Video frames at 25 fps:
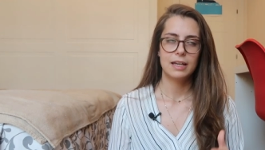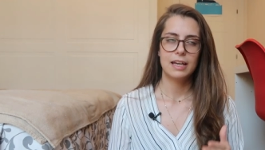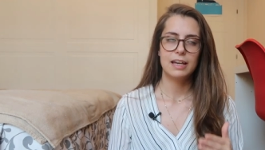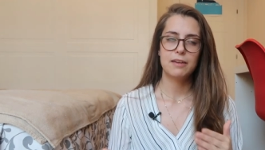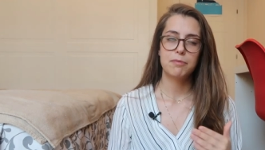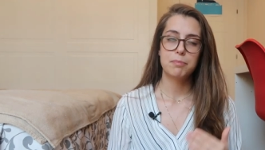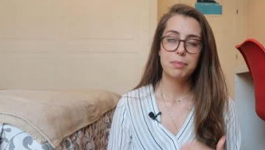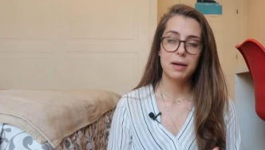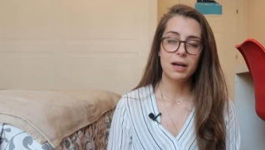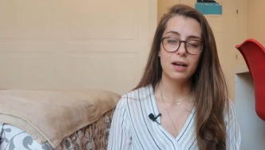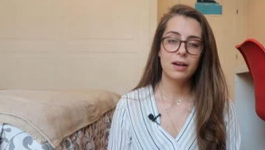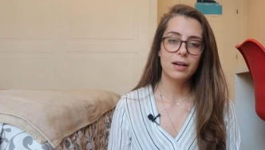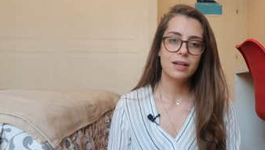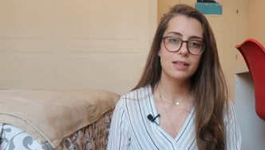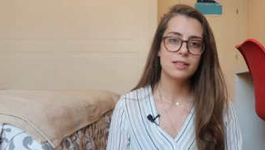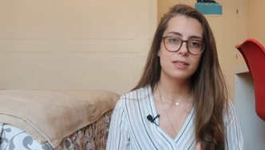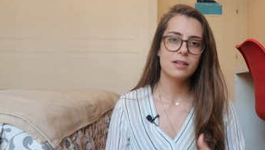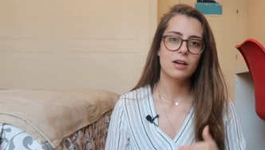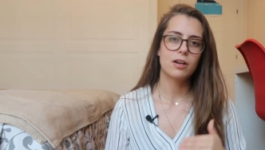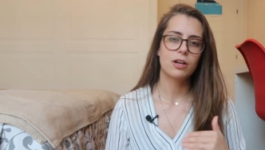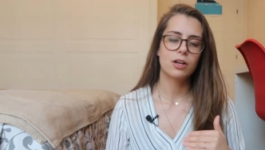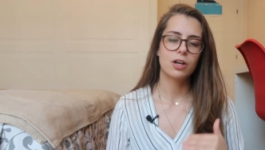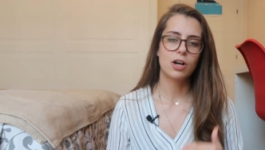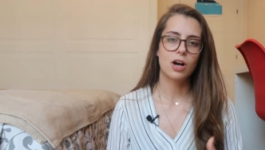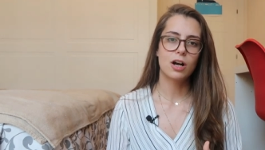If parents
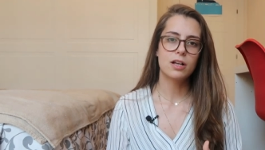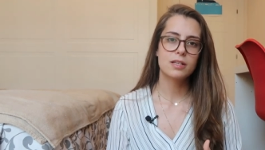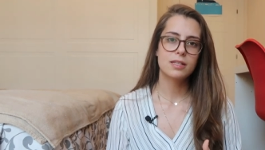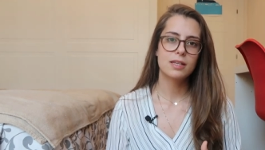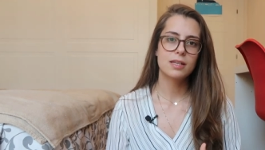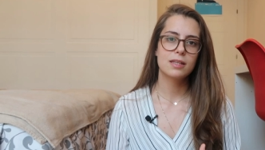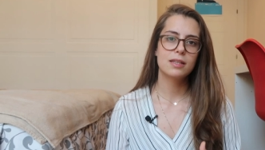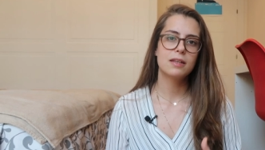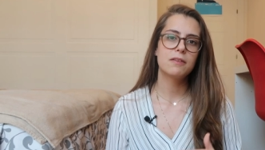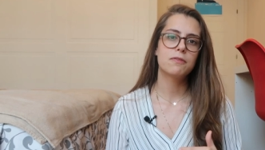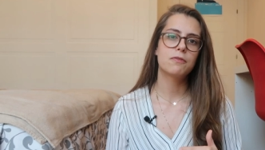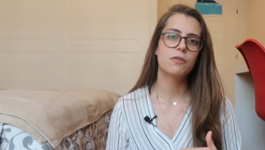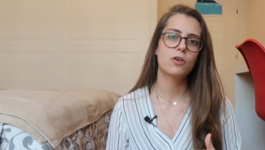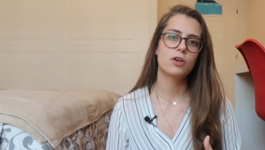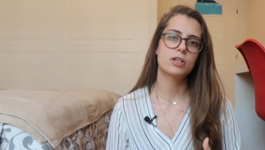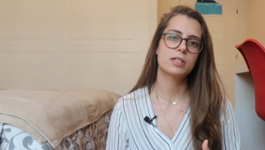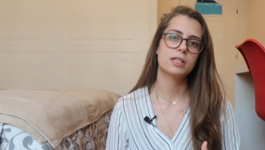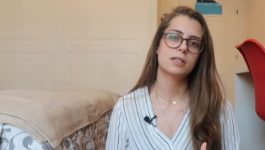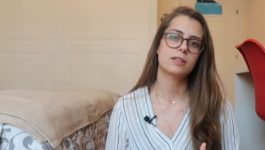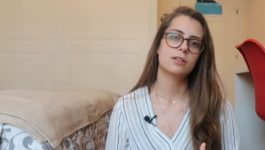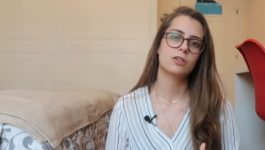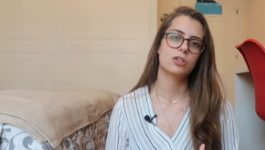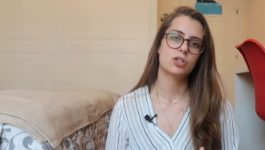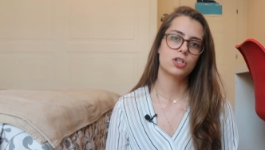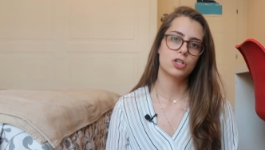are constantly
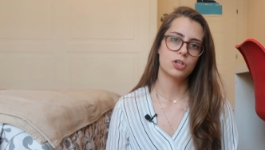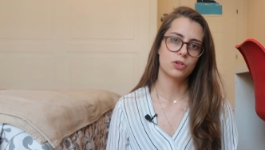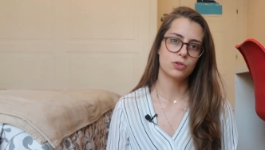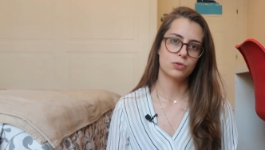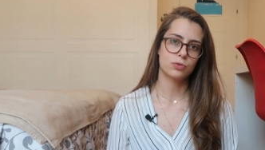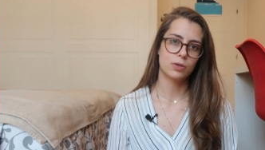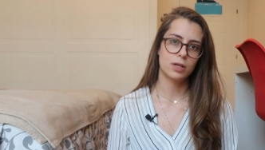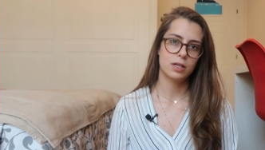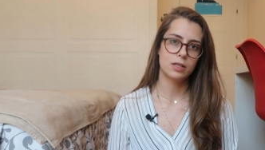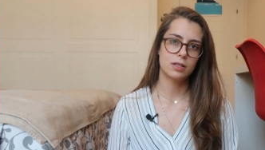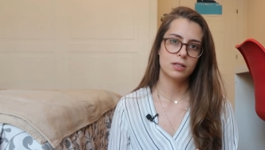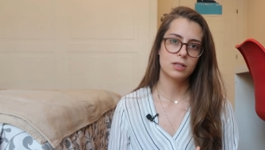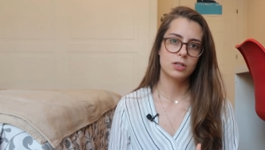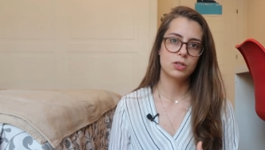forcing their children